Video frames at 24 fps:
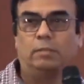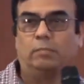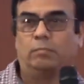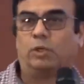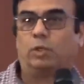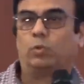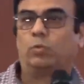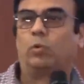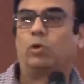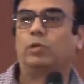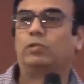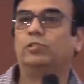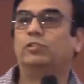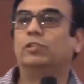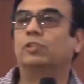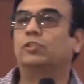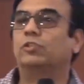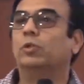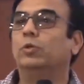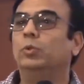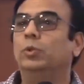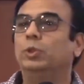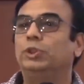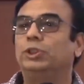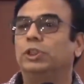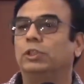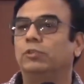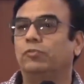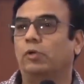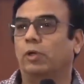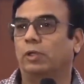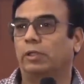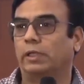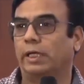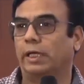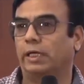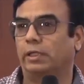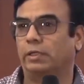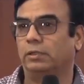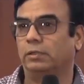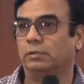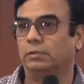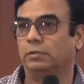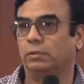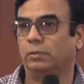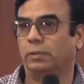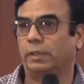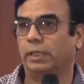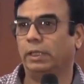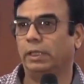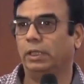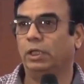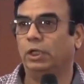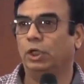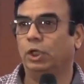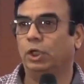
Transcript: but what is the solution for that? Okay?